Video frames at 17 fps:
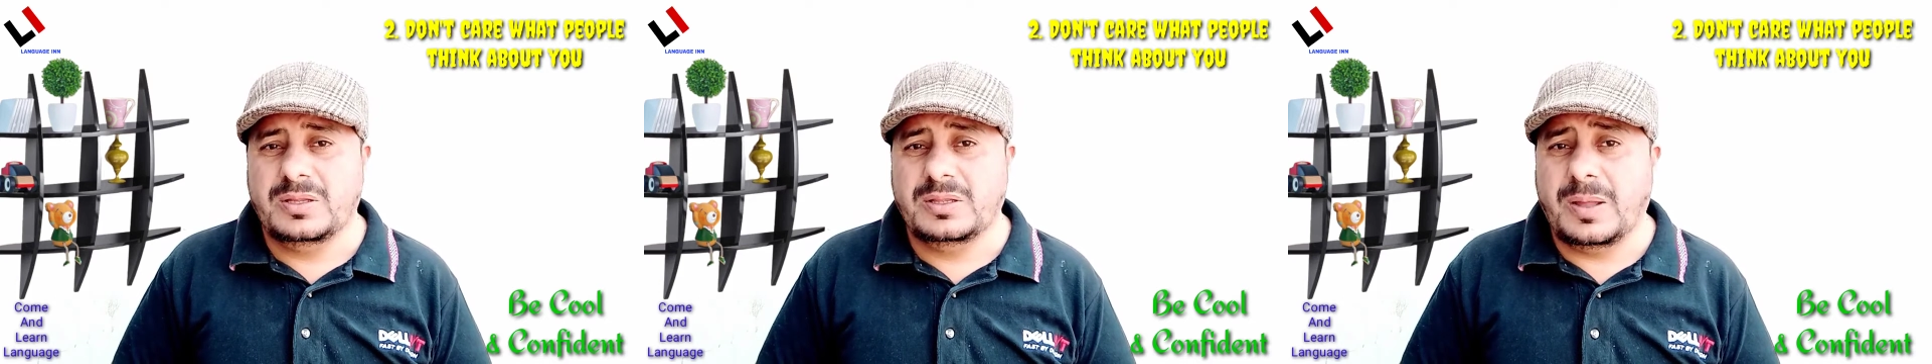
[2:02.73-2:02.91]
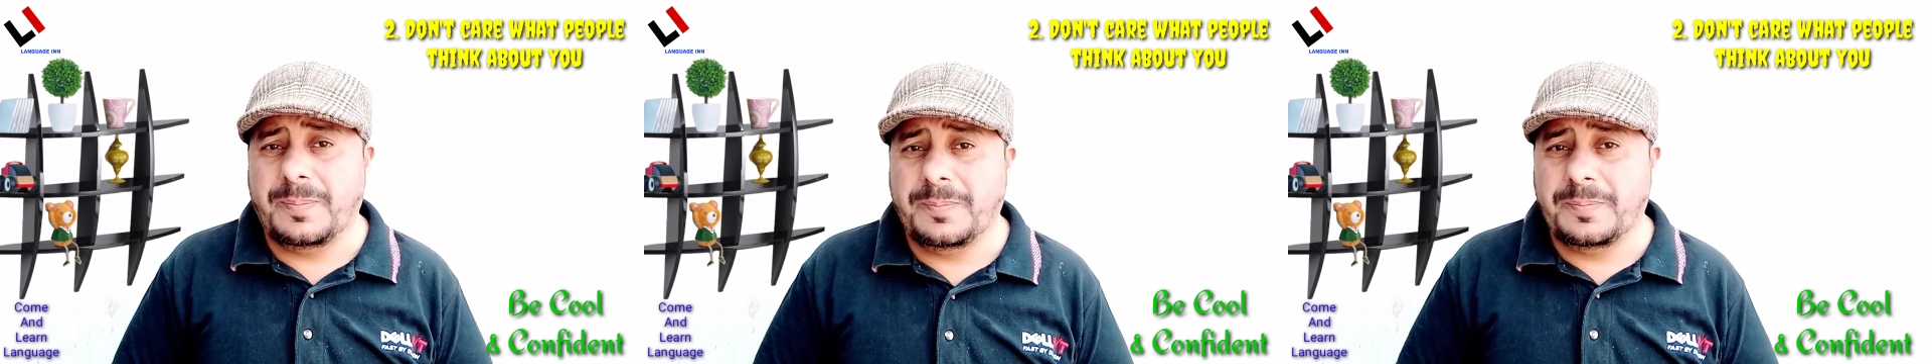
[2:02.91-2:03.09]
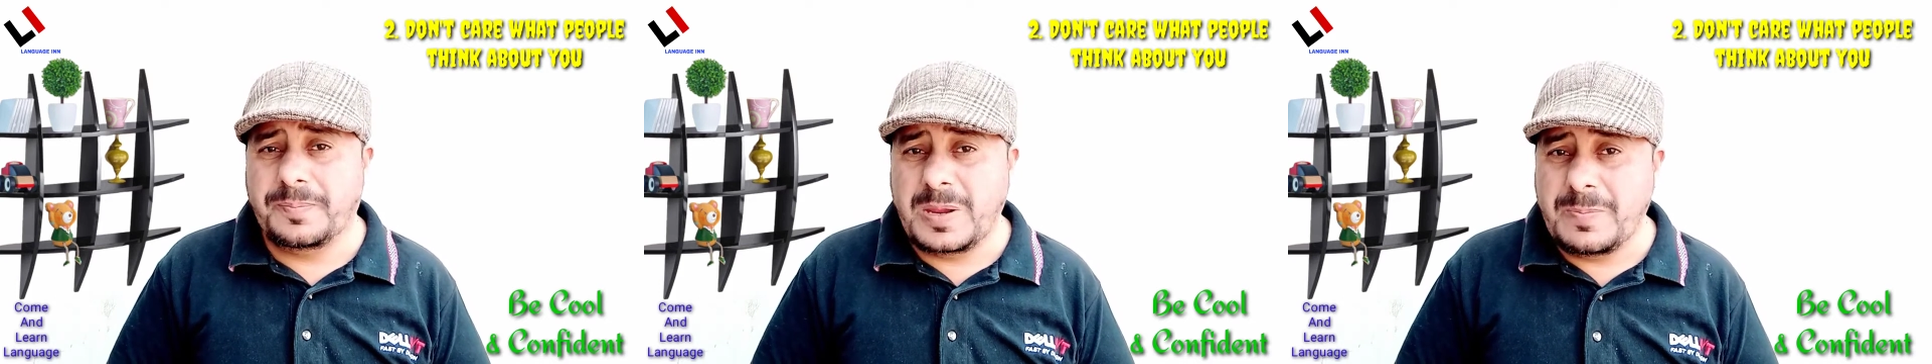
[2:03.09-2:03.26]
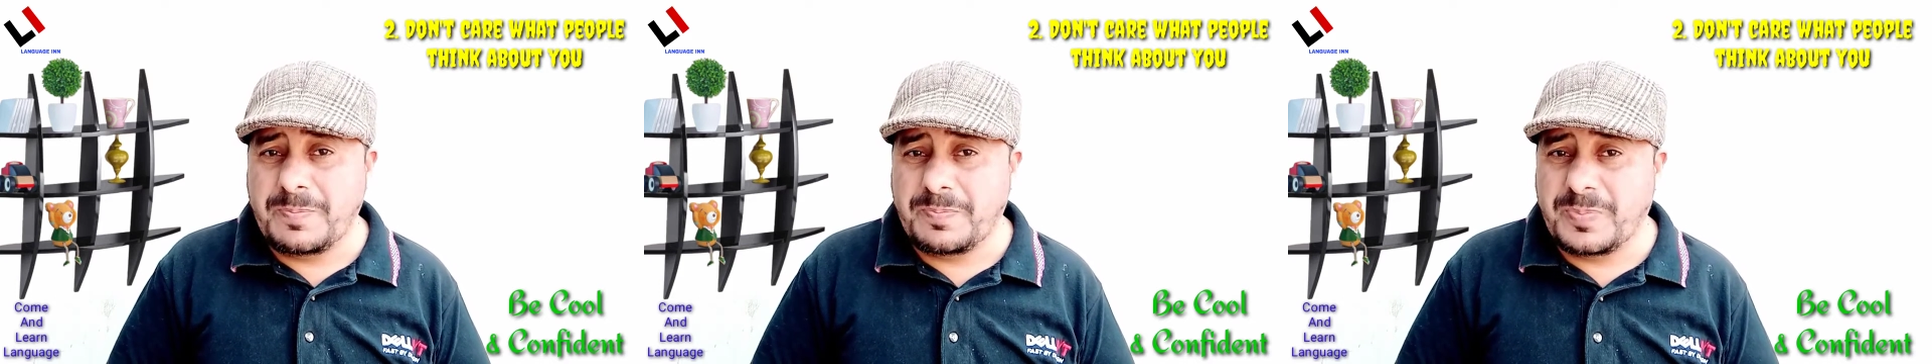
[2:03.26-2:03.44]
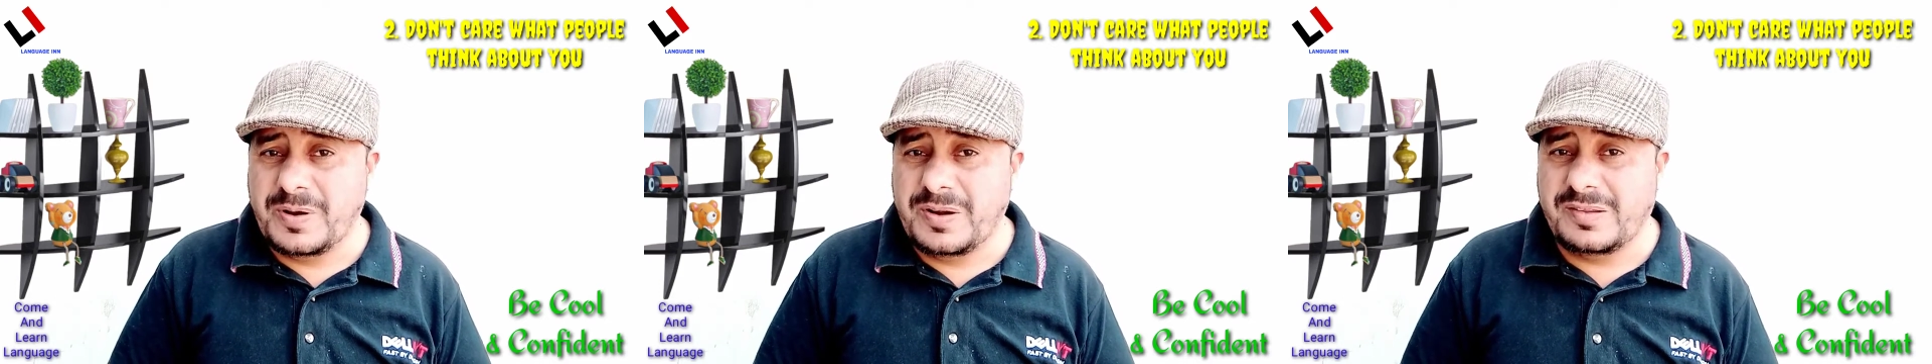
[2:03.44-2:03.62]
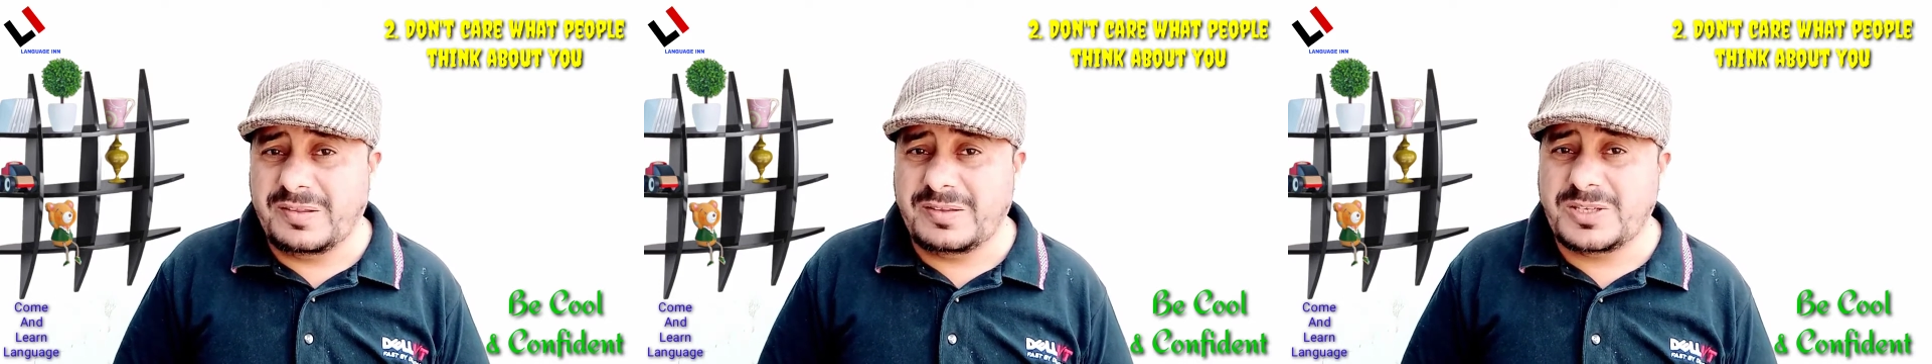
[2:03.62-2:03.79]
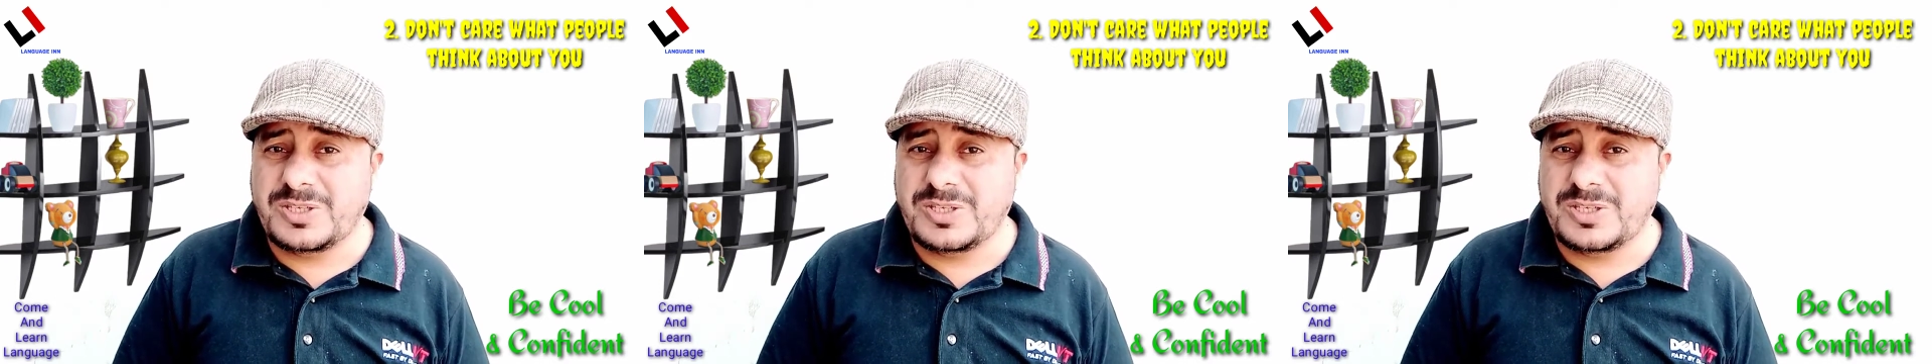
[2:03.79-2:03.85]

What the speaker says: the people's